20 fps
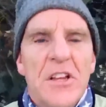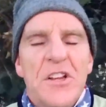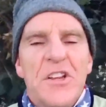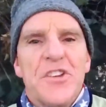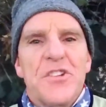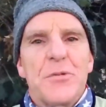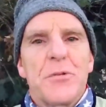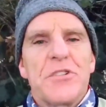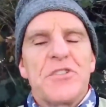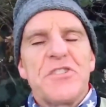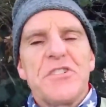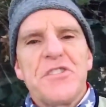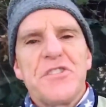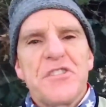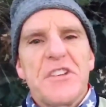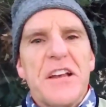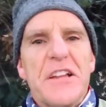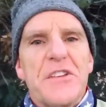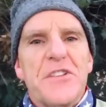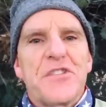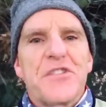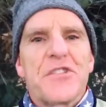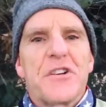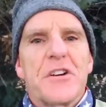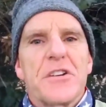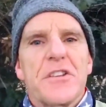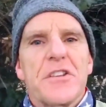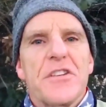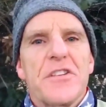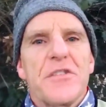So I did say at the
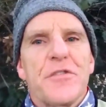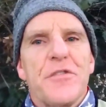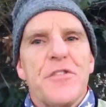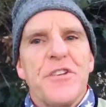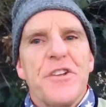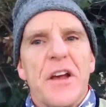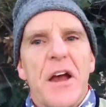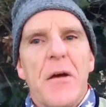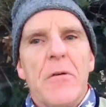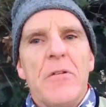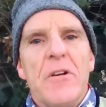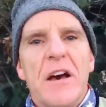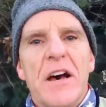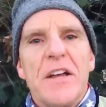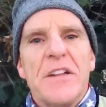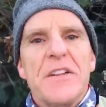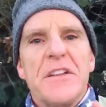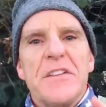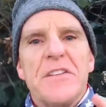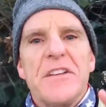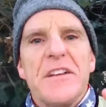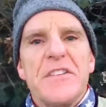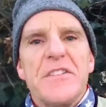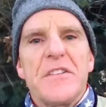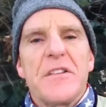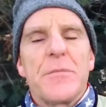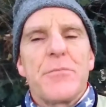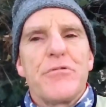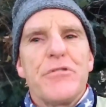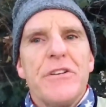start of this video, and at the end
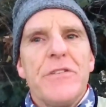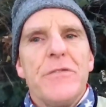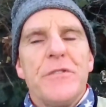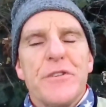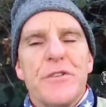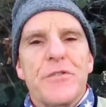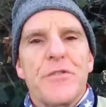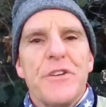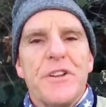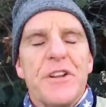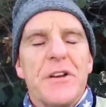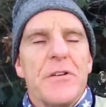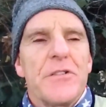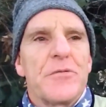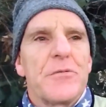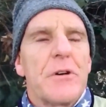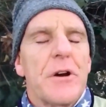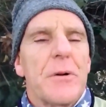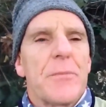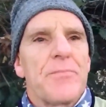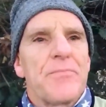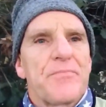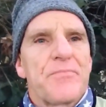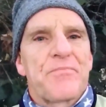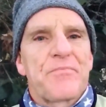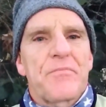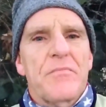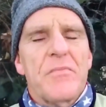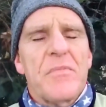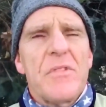of the previous video as well,
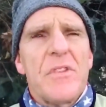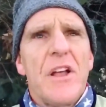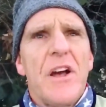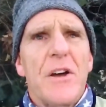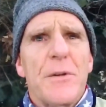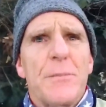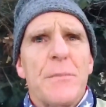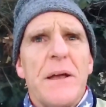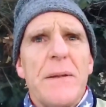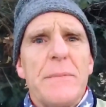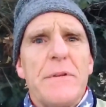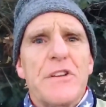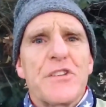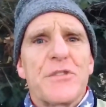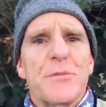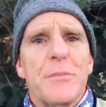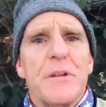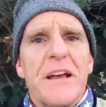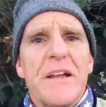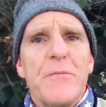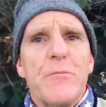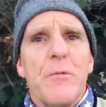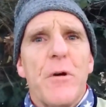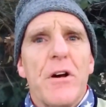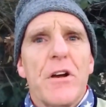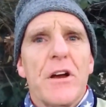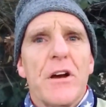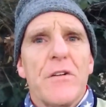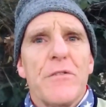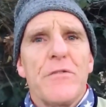I'd maybe explain
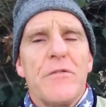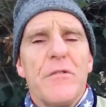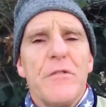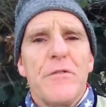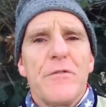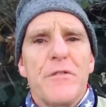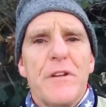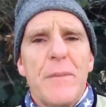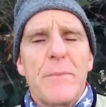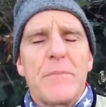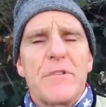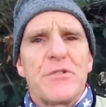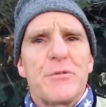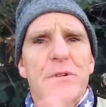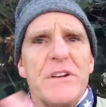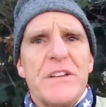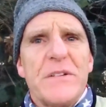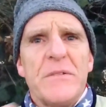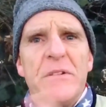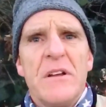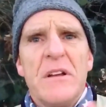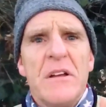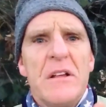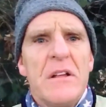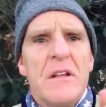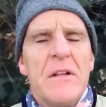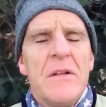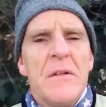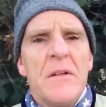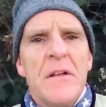why I've flipped between
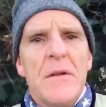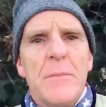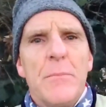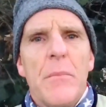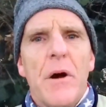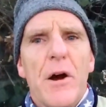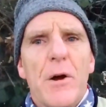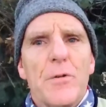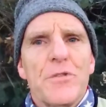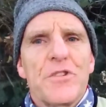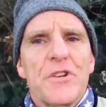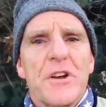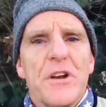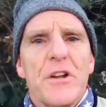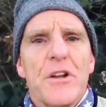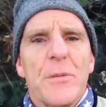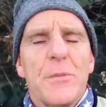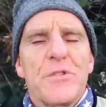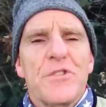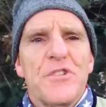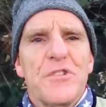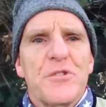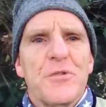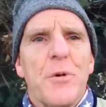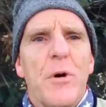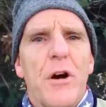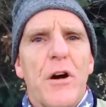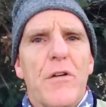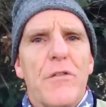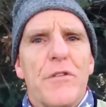miles and kilometres
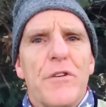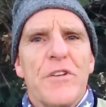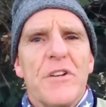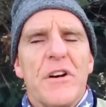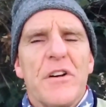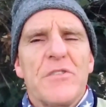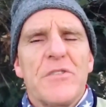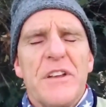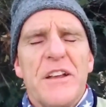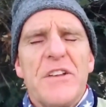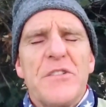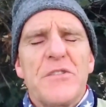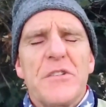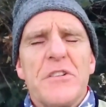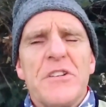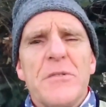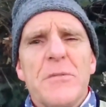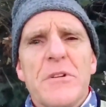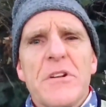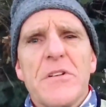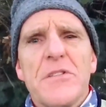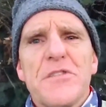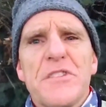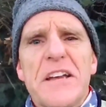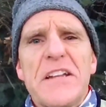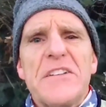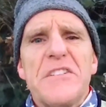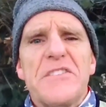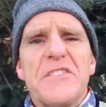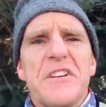quite often. It was only when I was
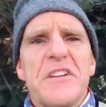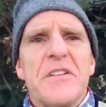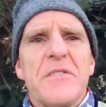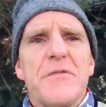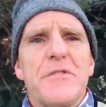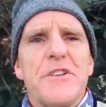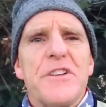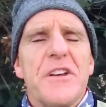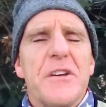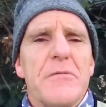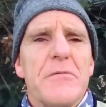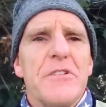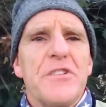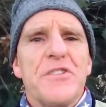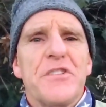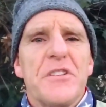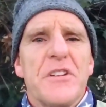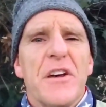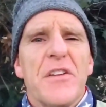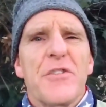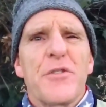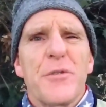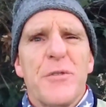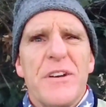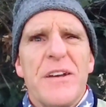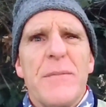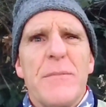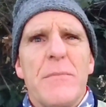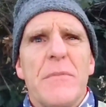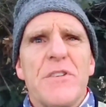editing a video recently I thought
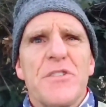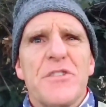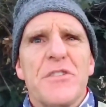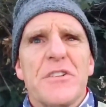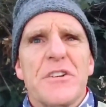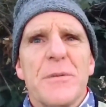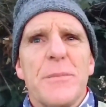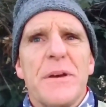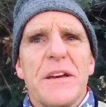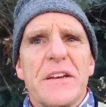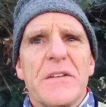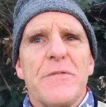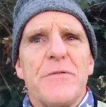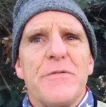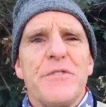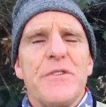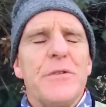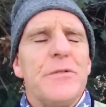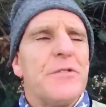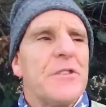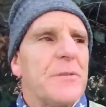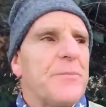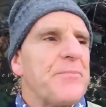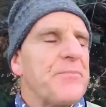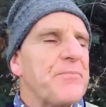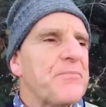it must look a bit confusing,